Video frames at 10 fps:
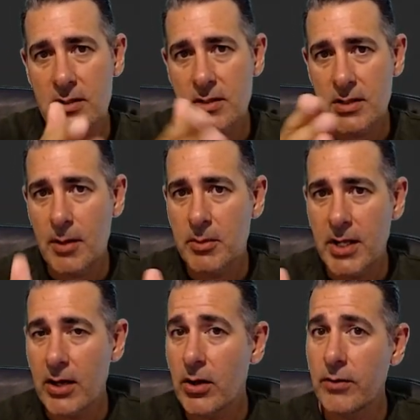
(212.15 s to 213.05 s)
step
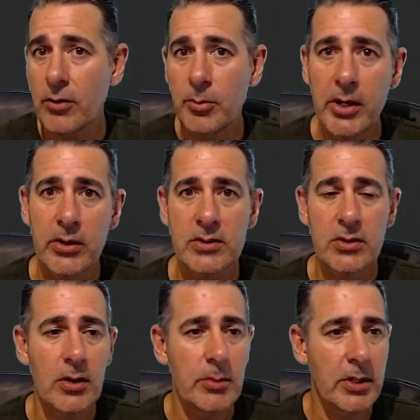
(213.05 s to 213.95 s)
down over a period of
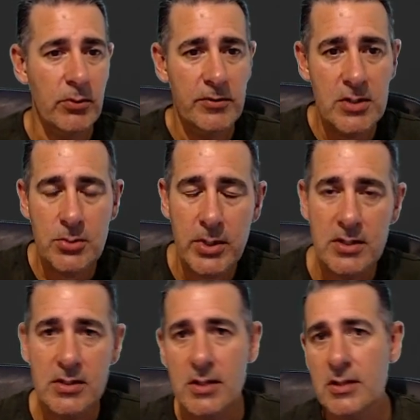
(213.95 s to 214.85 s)
time, and we've just
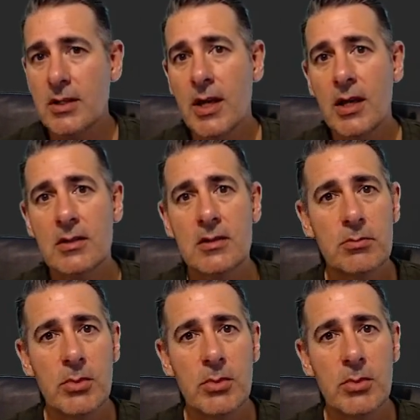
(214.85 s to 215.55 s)
witnessed this in Hex,